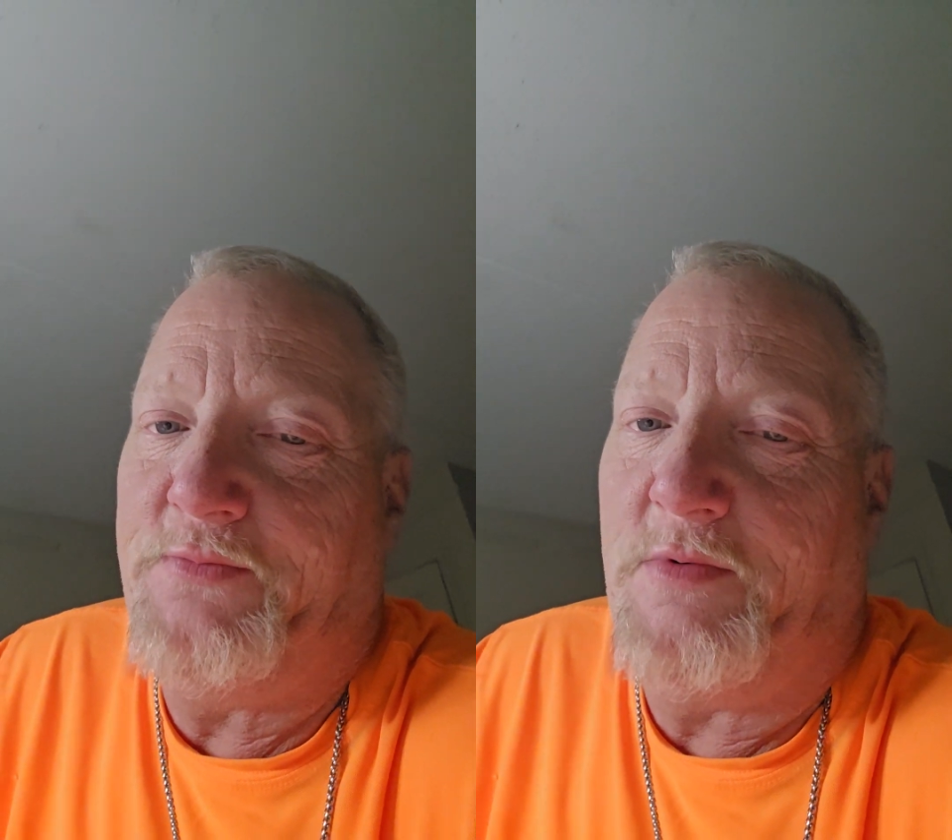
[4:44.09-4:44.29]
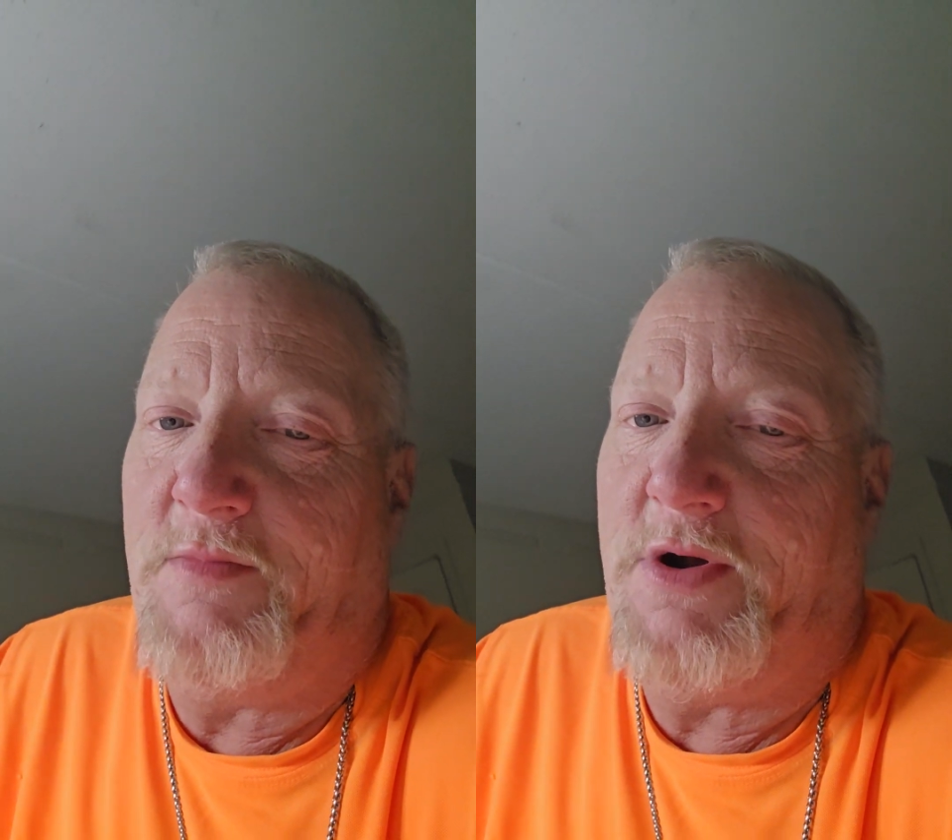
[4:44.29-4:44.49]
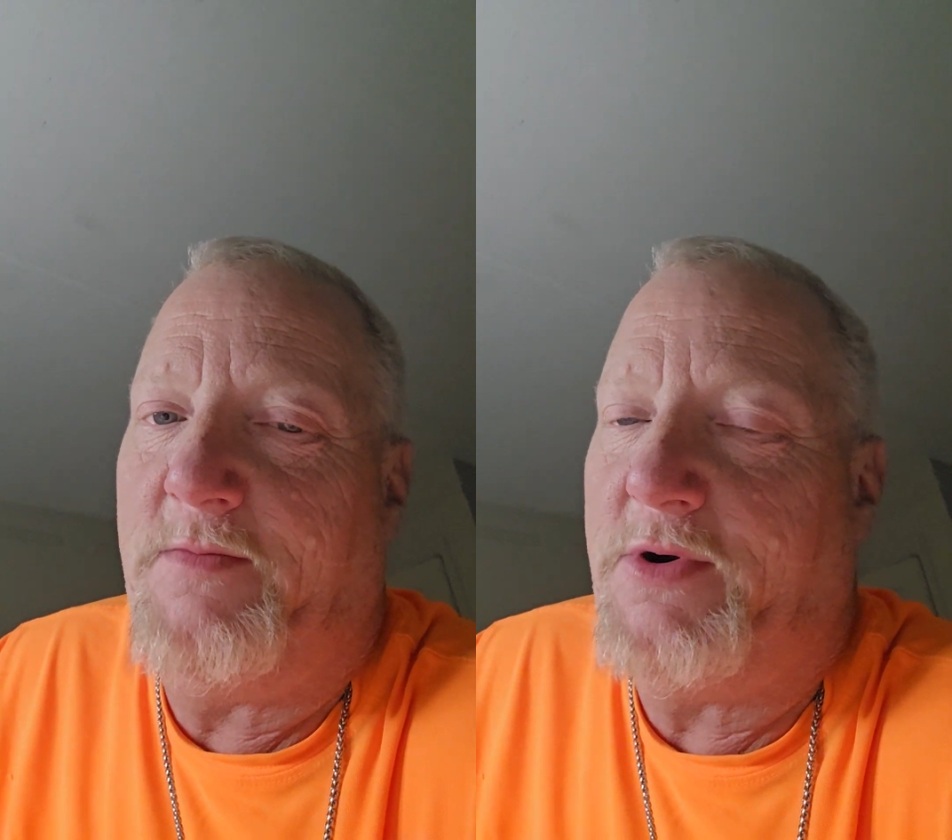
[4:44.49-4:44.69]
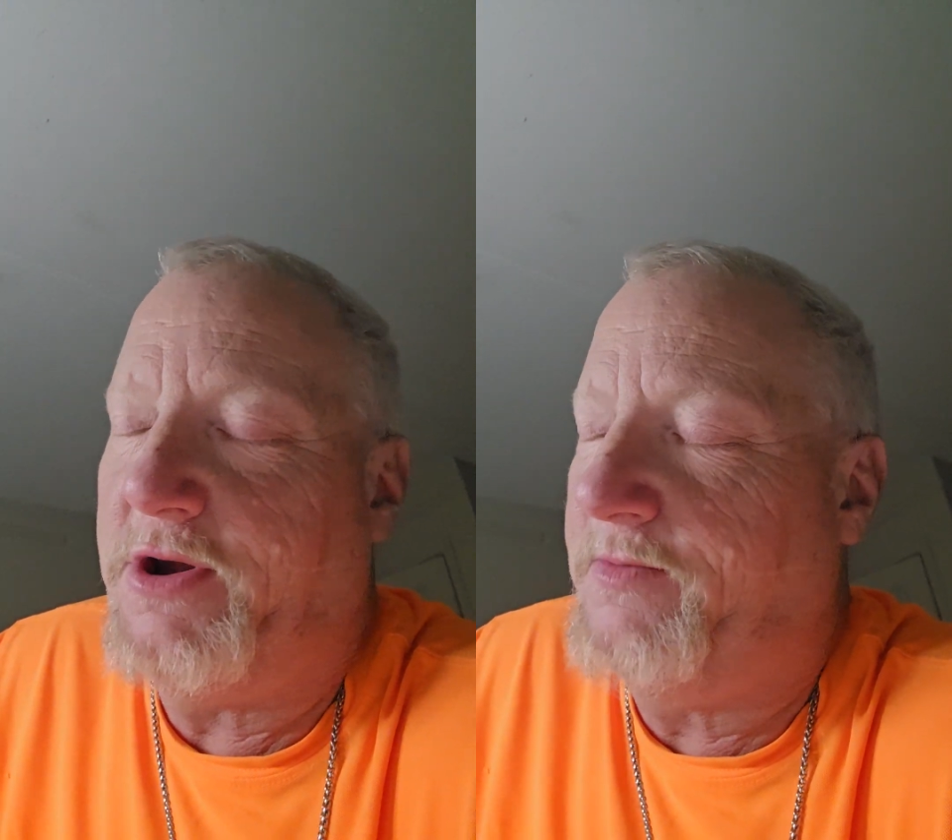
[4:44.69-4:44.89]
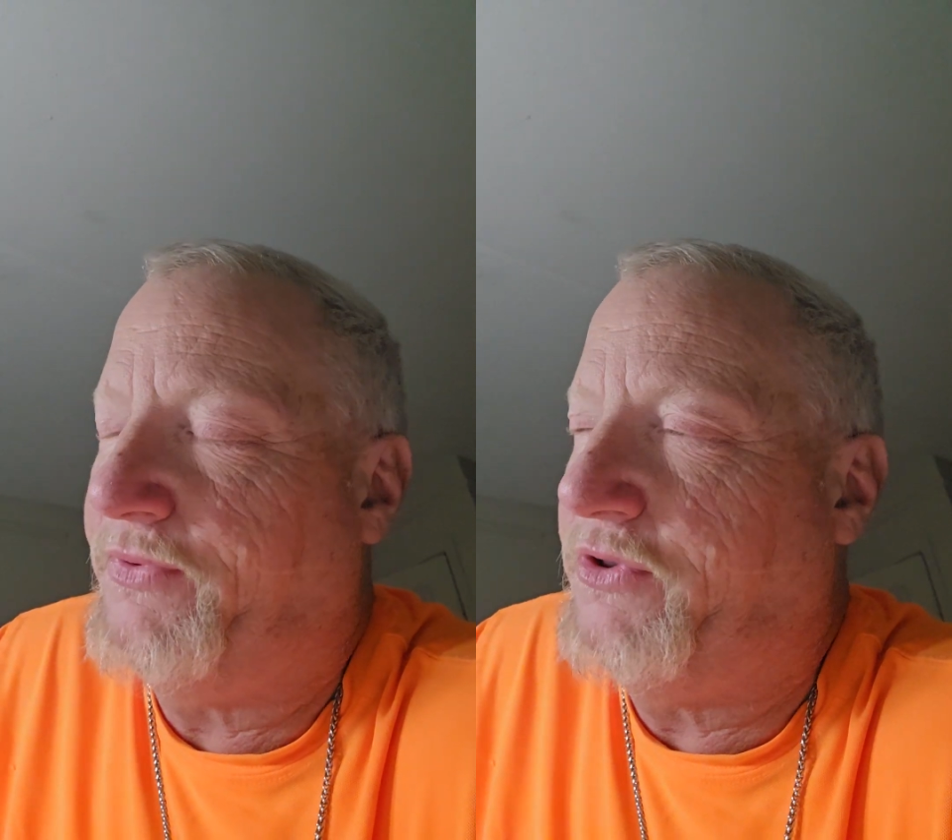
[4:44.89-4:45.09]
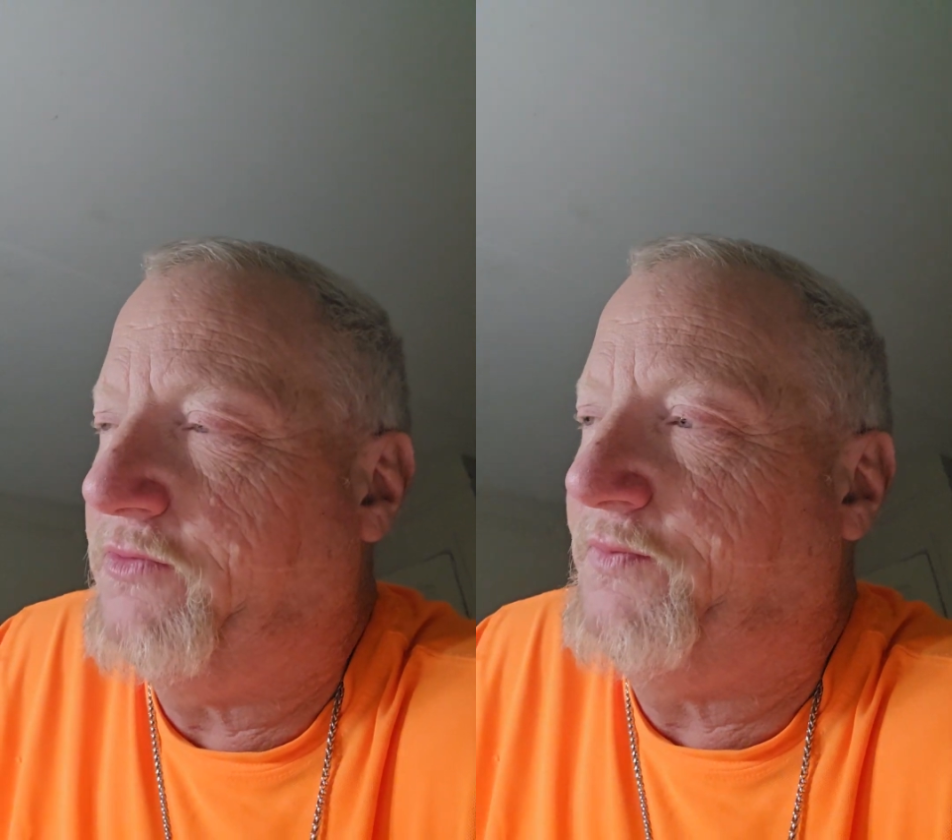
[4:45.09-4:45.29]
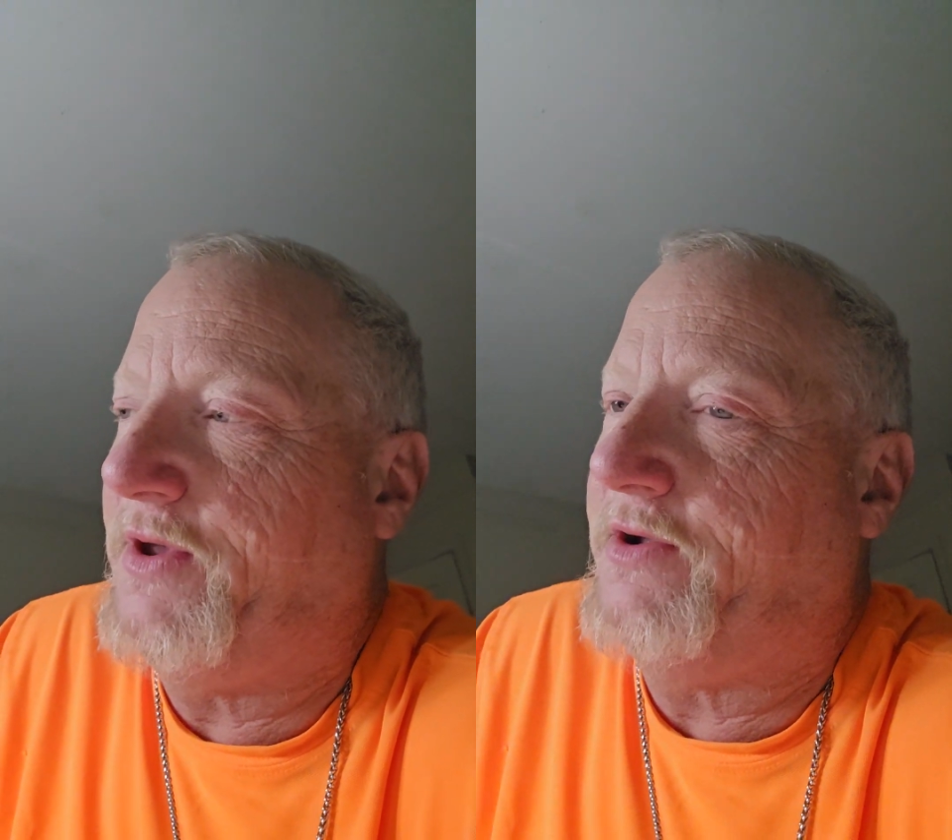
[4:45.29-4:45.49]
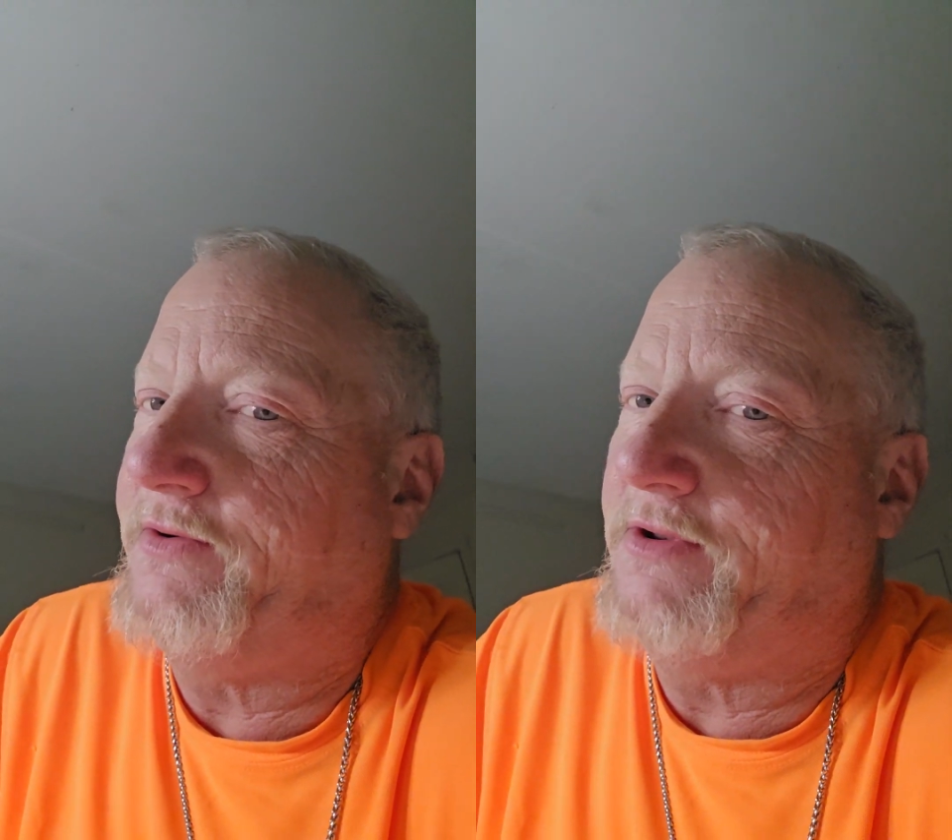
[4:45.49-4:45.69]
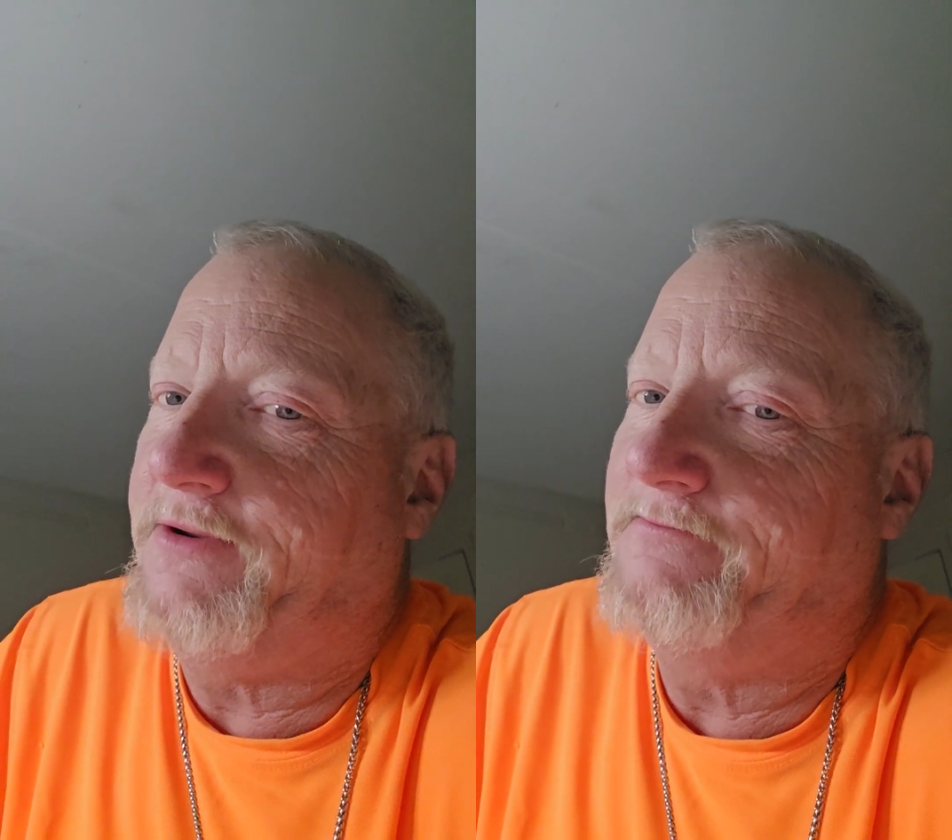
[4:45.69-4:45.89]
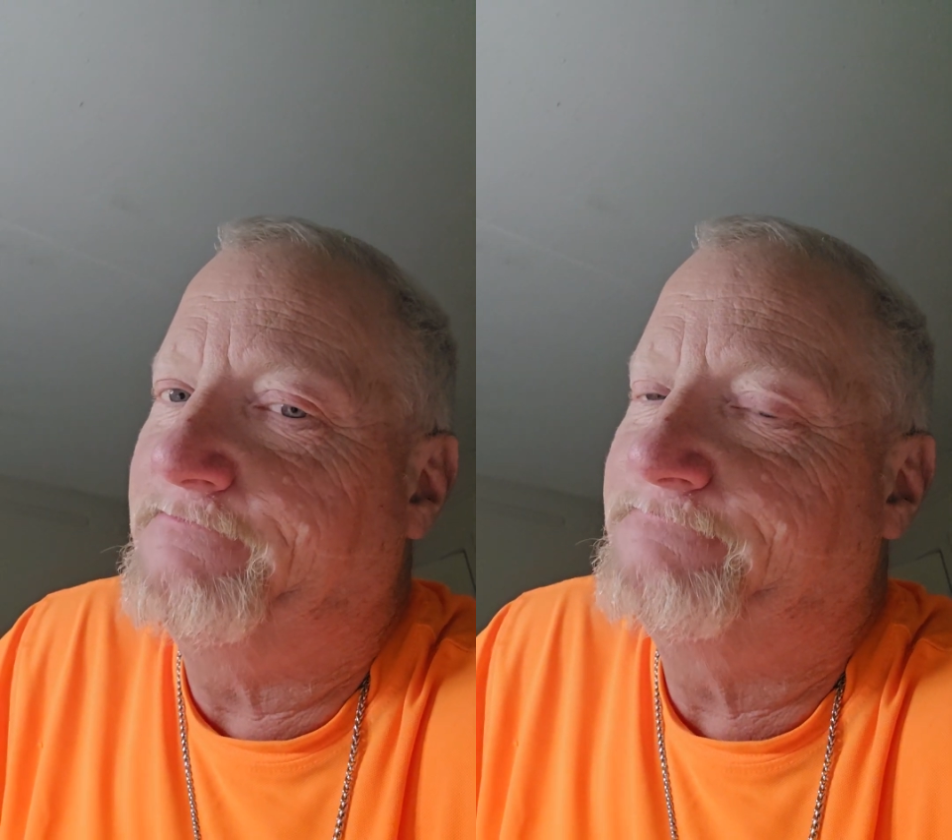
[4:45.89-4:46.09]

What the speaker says: remember him so fondly.